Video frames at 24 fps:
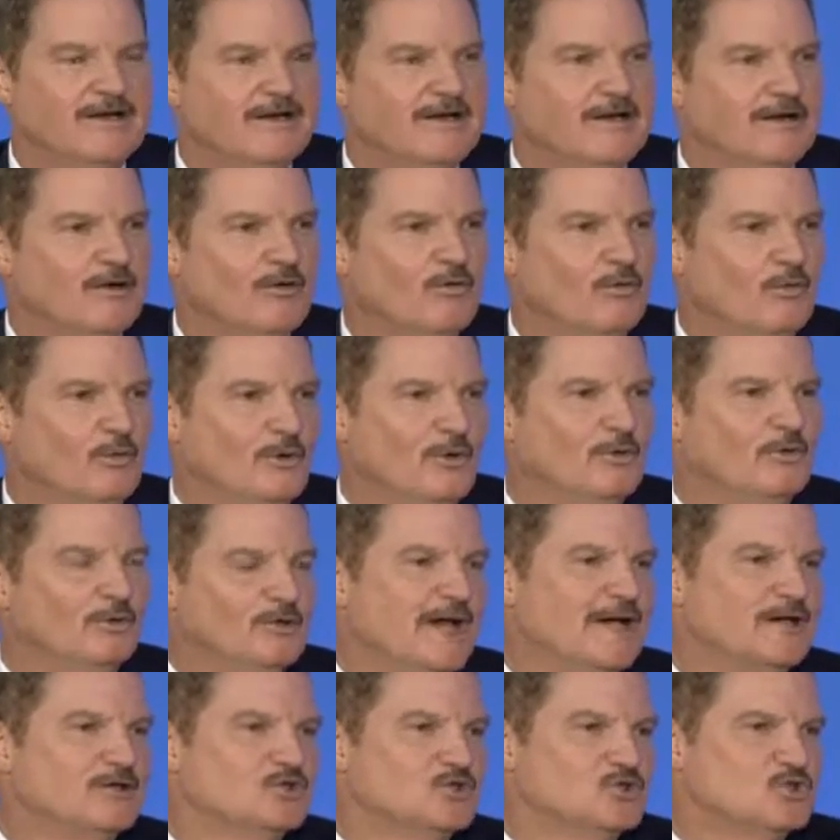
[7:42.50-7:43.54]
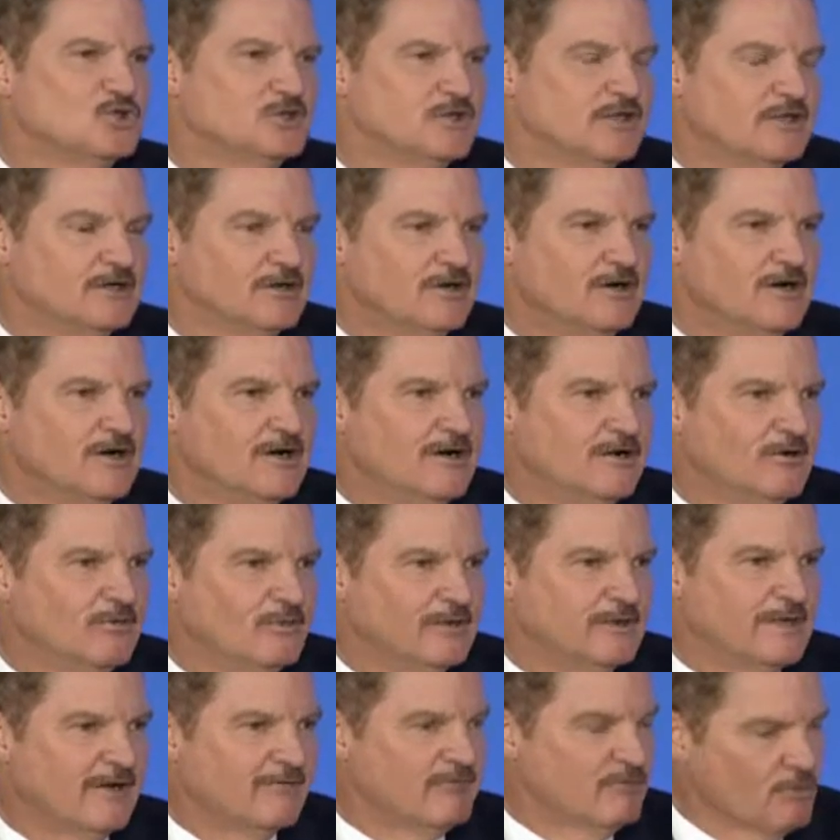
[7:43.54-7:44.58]
we would like to share with
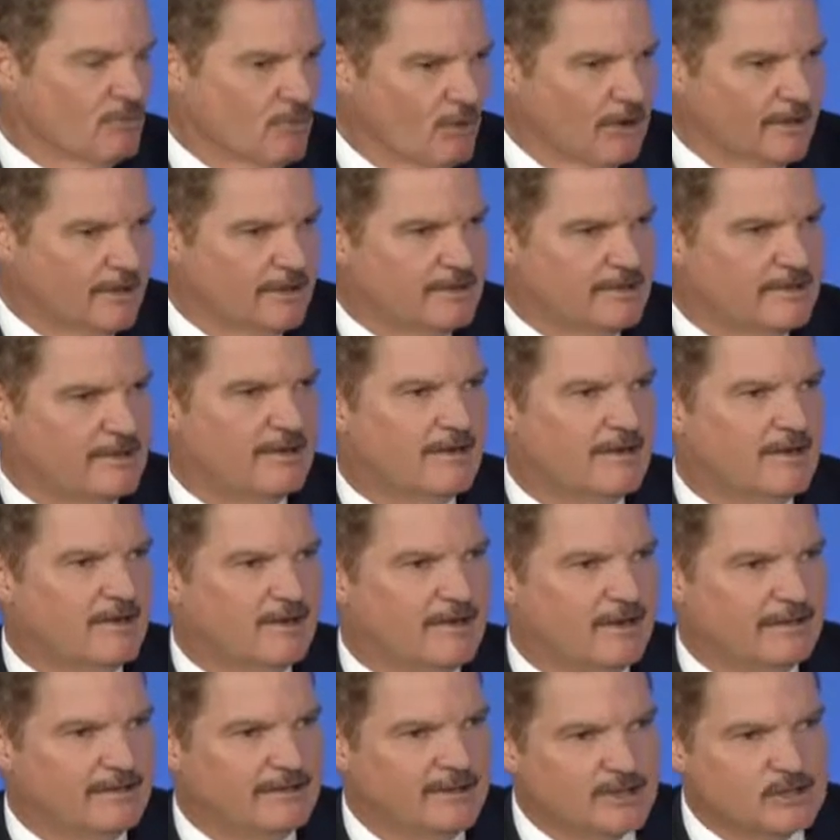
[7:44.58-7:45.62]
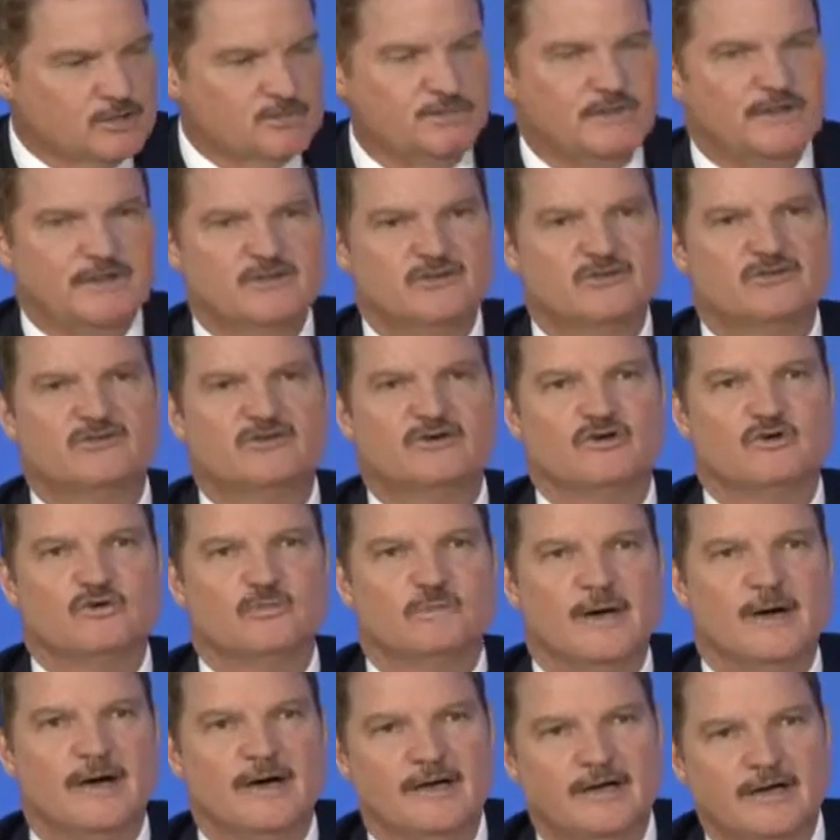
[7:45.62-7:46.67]
everyone in the experience of
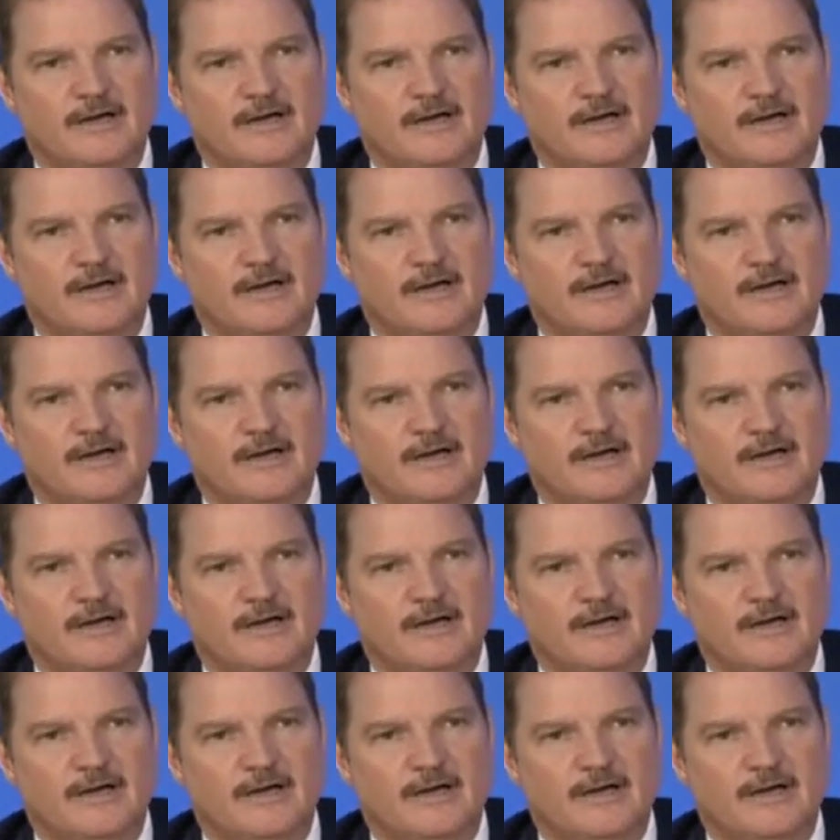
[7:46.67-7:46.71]
Aruba,